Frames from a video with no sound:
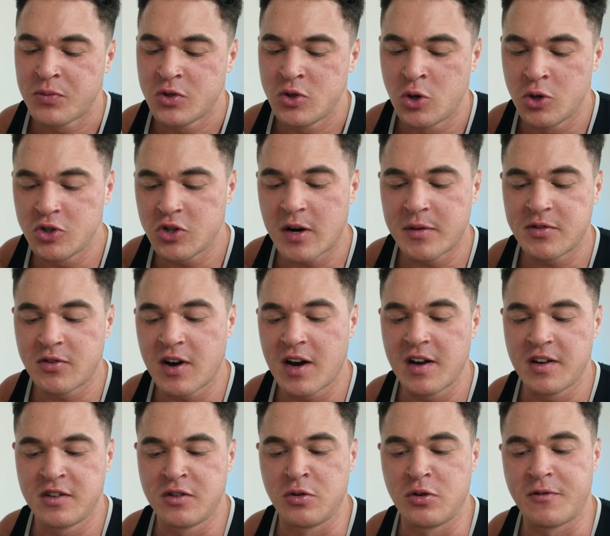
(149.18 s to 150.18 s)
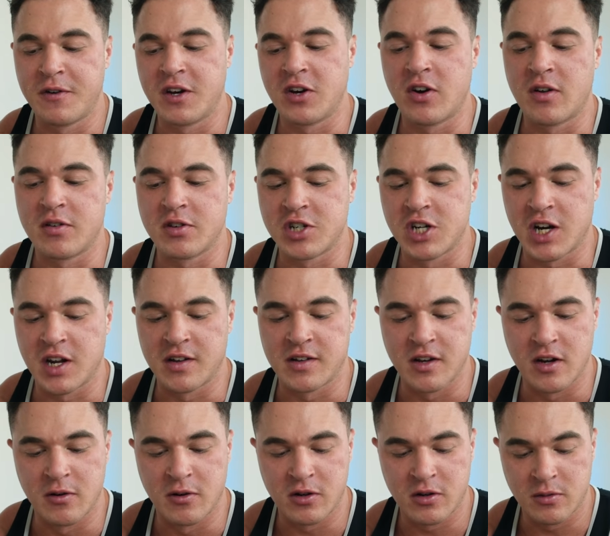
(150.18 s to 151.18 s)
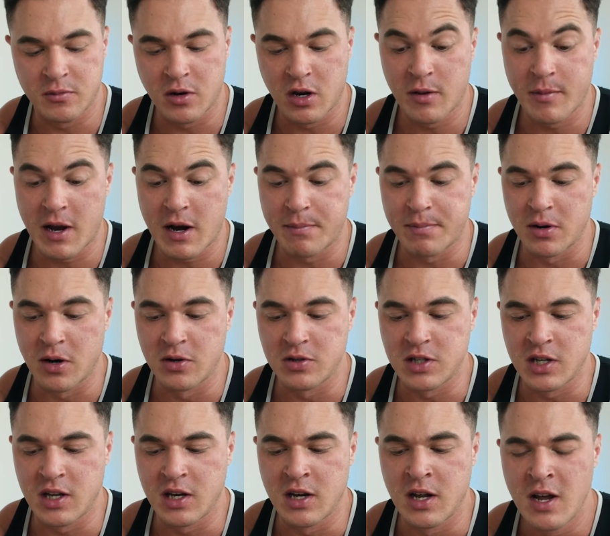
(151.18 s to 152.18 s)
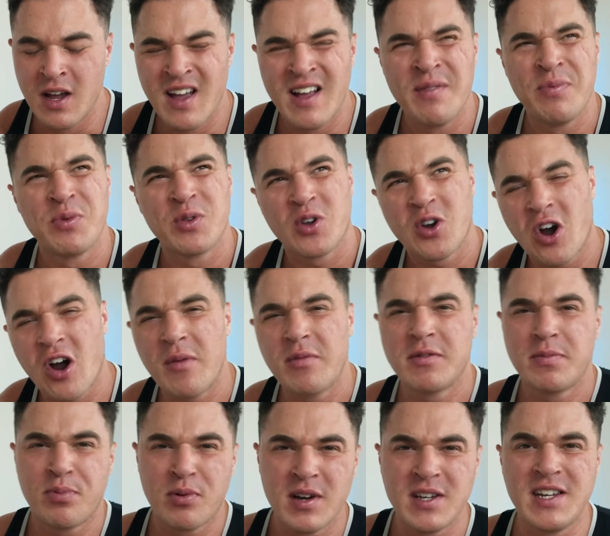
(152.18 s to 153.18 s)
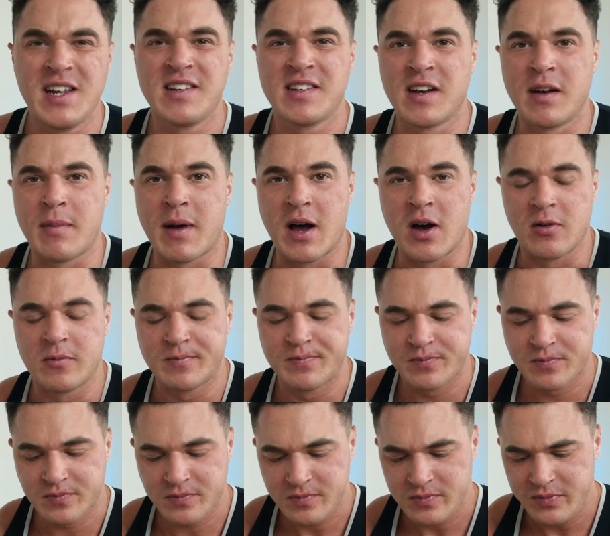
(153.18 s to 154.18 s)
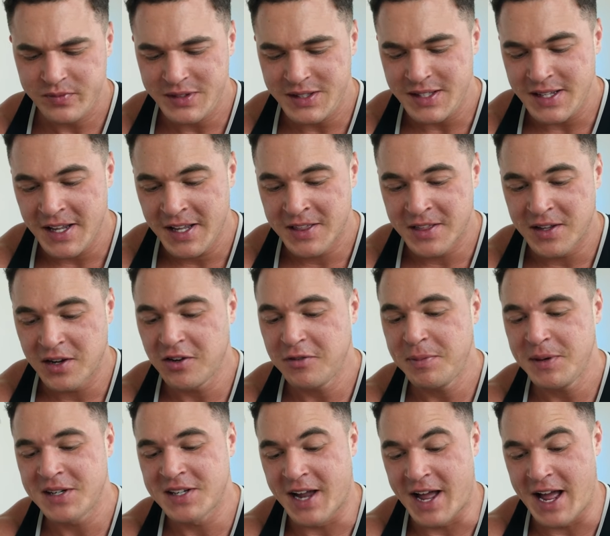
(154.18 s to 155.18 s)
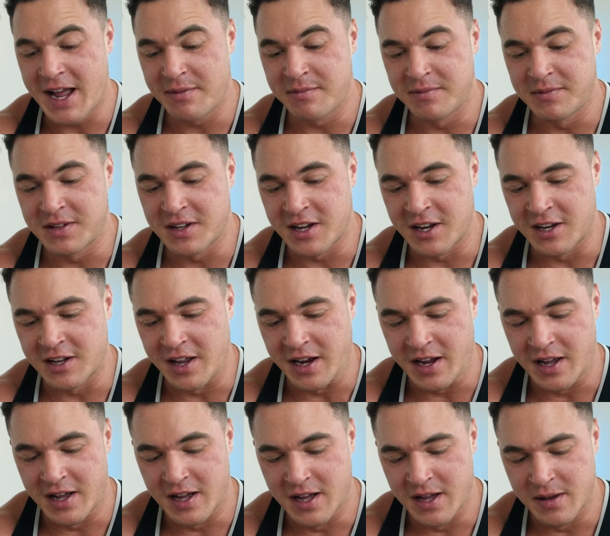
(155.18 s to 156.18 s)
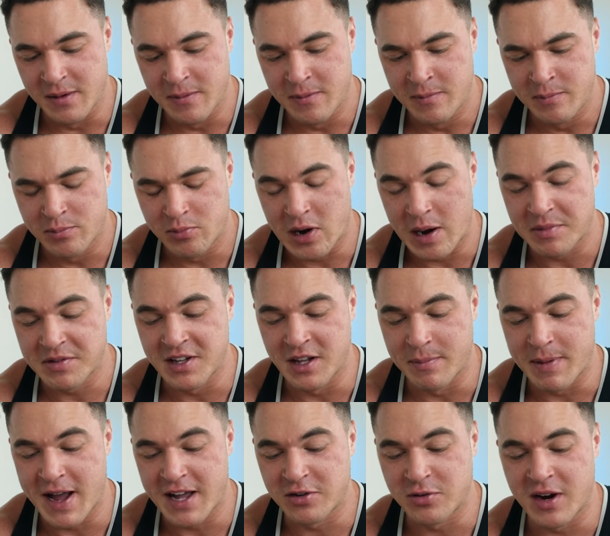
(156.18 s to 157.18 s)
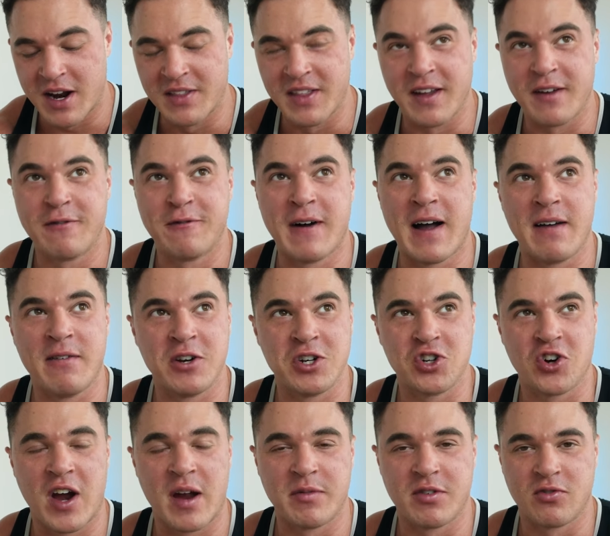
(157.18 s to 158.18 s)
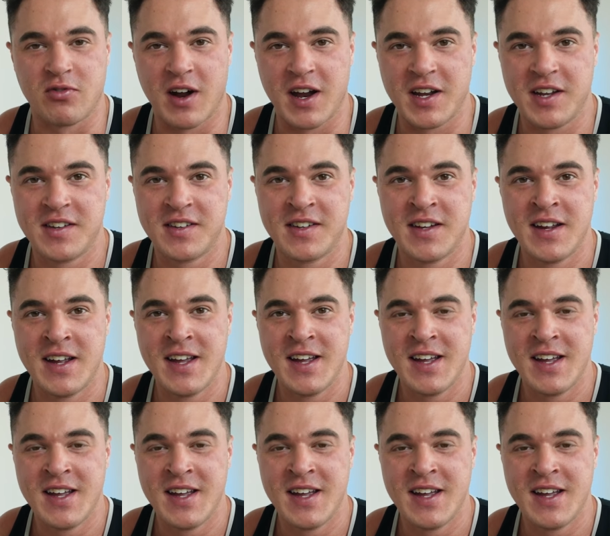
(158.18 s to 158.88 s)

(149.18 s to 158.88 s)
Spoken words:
200 grams of rice, 250 grams of chicken. So good amount of protein. Carbs, pretty decent amount. There's been times in like a preps in the past where I had like 500 grams of rice